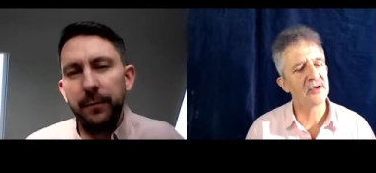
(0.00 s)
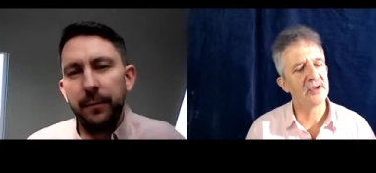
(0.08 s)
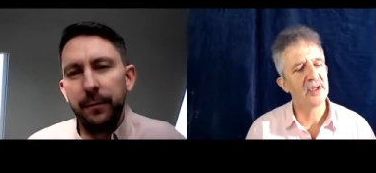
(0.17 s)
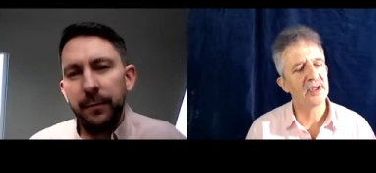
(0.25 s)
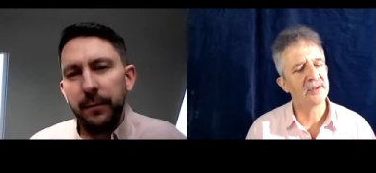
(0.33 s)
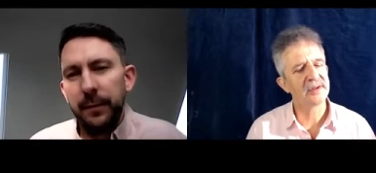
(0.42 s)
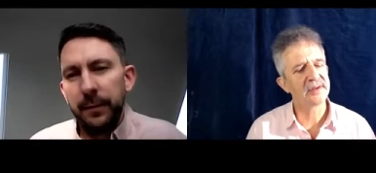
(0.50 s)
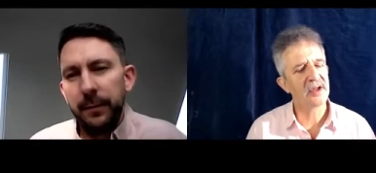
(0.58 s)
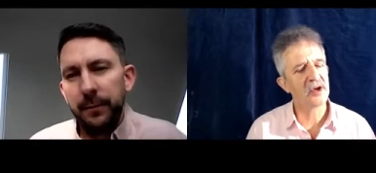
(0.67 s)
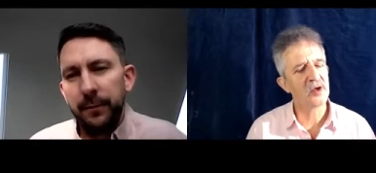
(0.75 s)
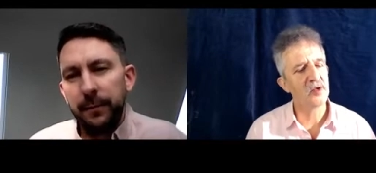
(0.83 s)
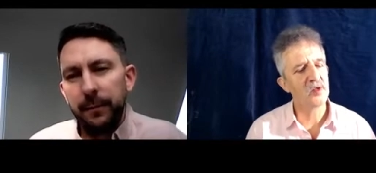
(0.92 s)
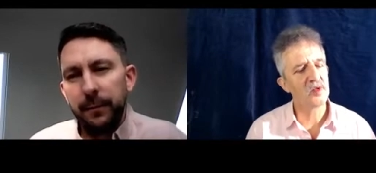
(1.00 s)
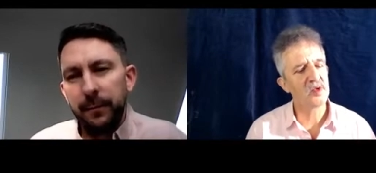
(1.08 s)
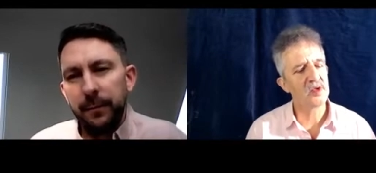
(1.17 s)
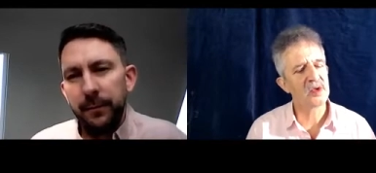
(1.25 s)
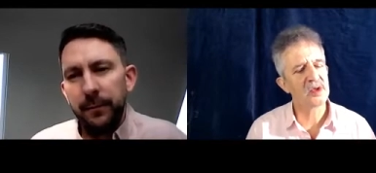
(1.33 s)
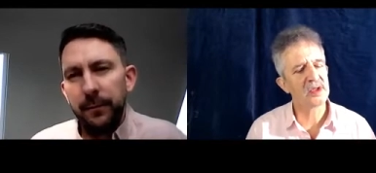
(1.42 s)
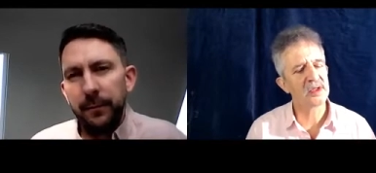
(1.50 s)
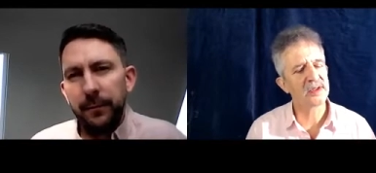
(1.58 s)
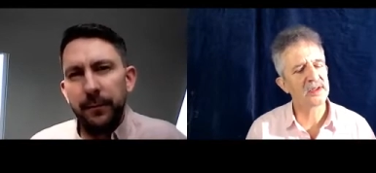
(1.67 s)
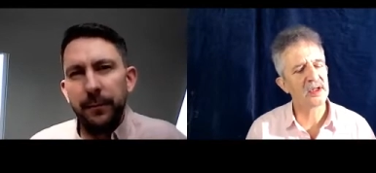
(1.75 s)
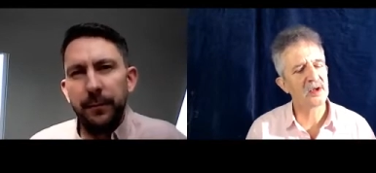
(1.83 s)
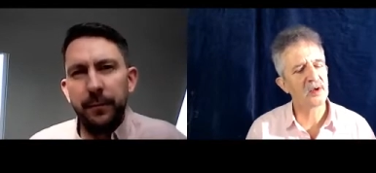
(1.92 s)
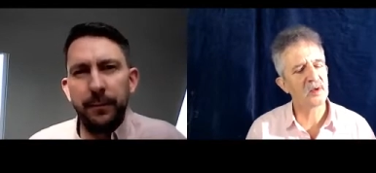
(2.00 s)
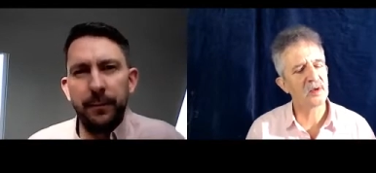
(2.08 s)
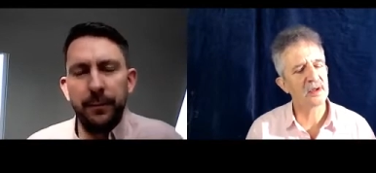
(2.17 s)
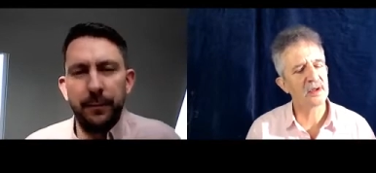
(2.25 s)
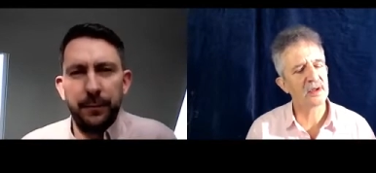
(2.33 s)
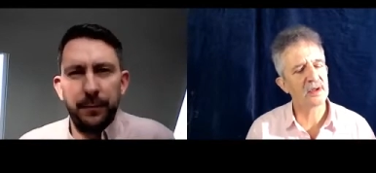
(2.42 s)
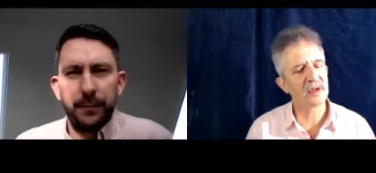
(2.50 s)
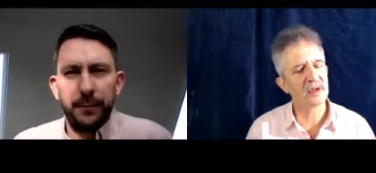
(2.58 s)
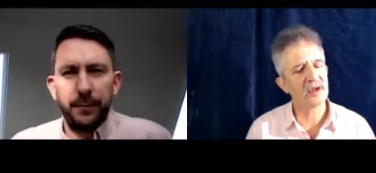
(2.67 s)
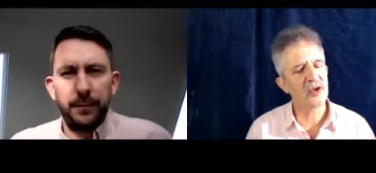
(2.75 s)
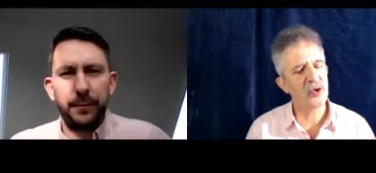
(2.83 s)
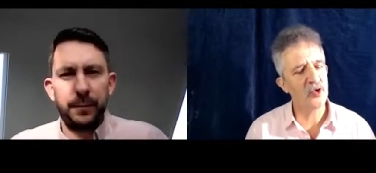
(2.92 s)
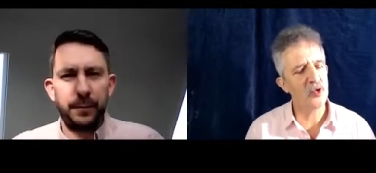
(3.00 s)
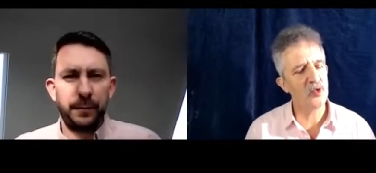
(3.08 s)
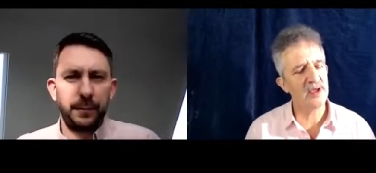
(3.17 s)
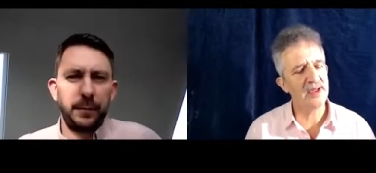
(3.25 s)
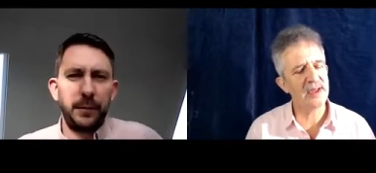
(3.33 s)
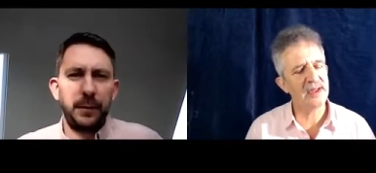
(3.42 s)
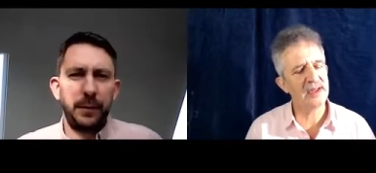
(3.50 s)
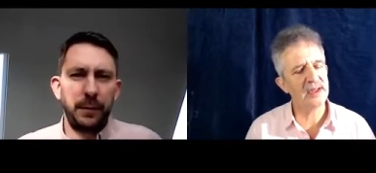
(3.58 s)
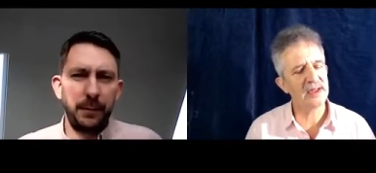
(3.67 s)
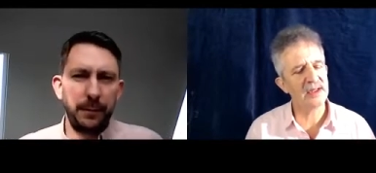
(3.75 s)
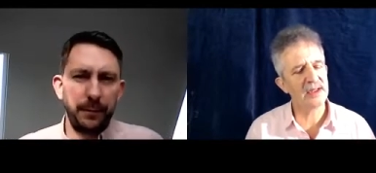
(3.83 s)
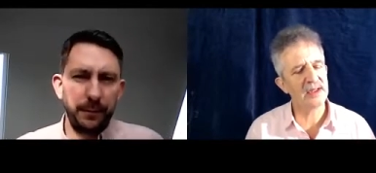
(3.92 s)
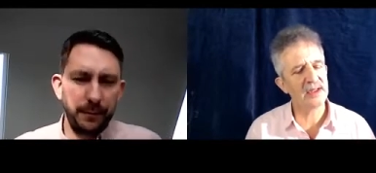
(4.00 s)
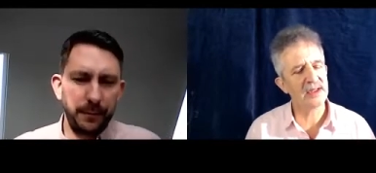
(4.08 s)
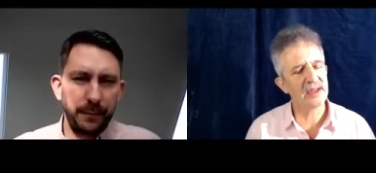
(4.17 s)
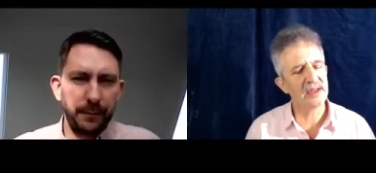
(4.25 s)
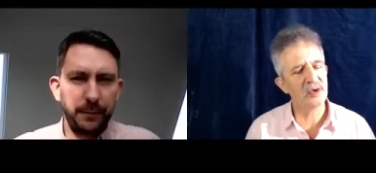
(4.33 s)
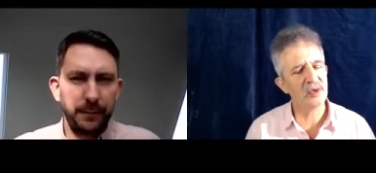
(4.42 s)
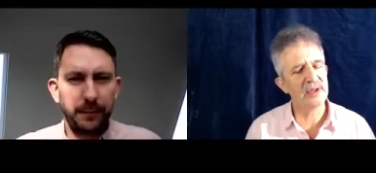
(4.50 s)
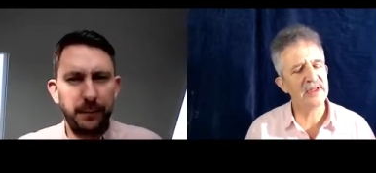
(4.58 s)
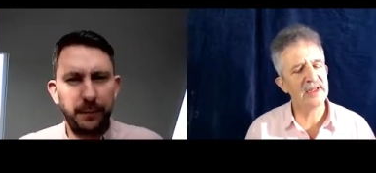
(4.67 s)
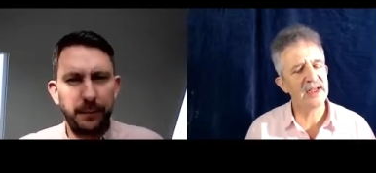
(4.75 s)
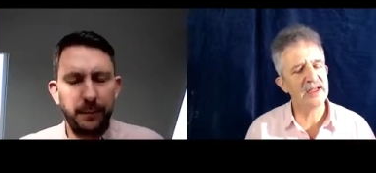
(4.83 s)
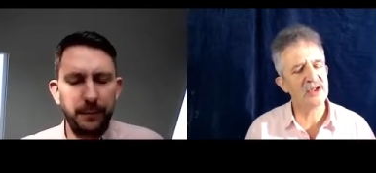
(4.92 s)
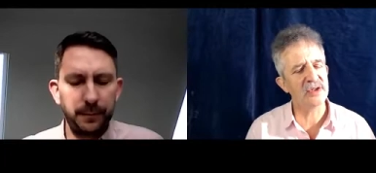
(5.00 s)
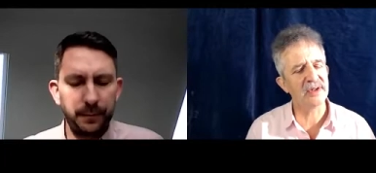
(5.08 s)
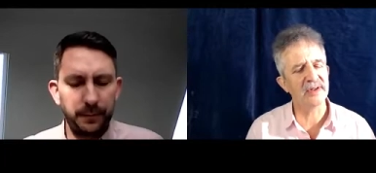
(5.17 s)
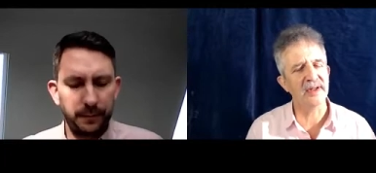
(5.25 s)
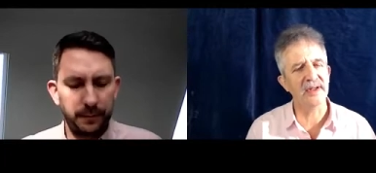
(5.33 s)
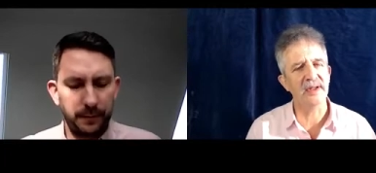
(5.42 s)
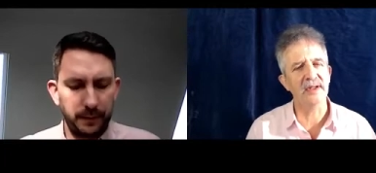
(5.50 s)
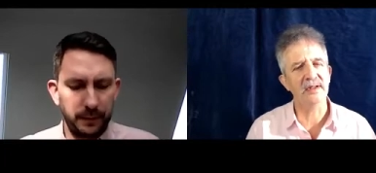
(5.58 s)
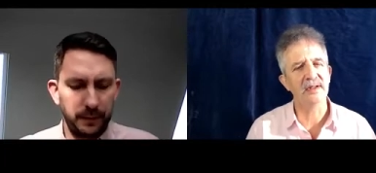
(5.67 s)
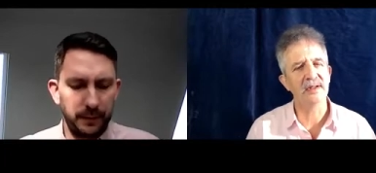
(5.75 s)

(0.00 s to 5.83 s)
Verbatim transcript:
Speaker 1: good. So, so who in who in the agency